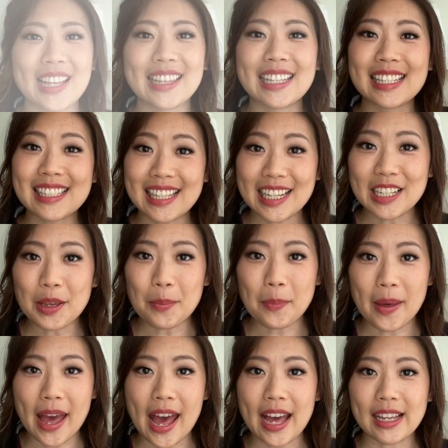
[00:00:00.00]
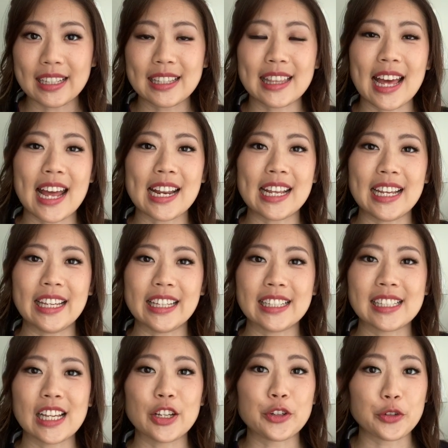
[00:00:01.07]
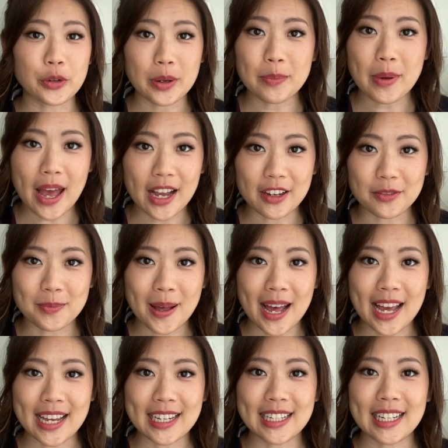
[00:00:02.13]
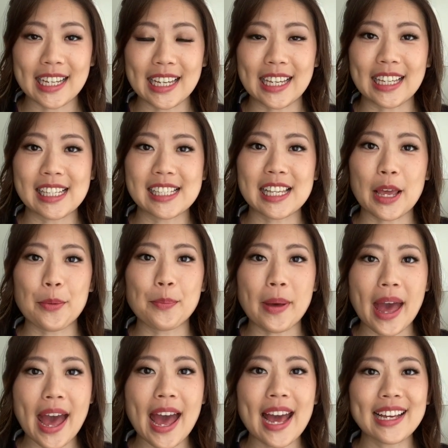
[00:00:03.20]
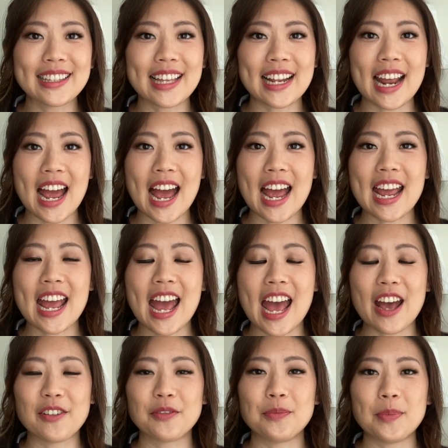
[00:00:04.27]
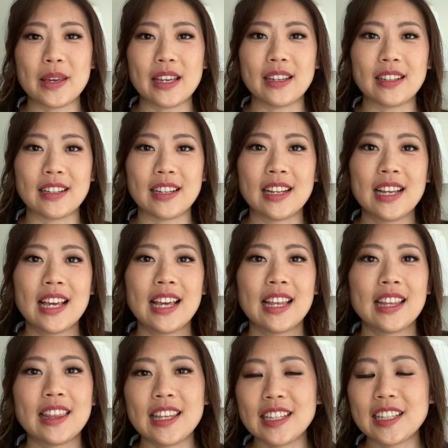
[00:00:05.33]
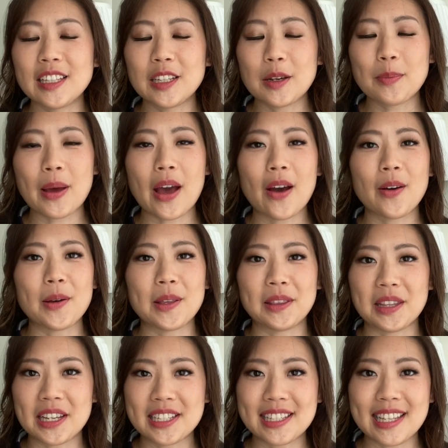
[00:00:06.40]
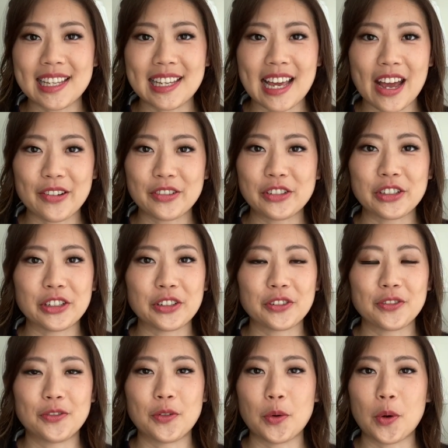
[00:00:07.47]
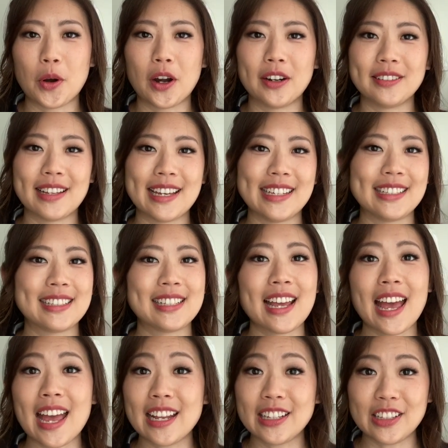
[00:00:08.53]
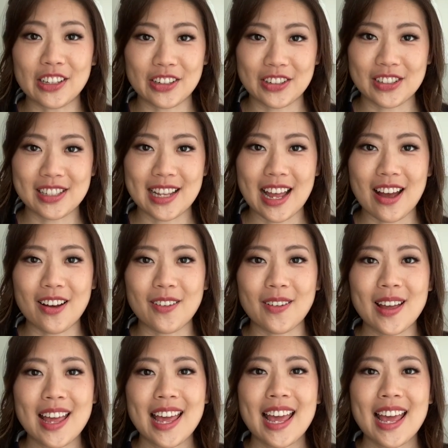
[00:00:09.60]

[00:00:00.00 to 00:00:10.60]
then the second bag that is a dream bag of mine is a bag that I have been thinking about and lusting after for like 10 years now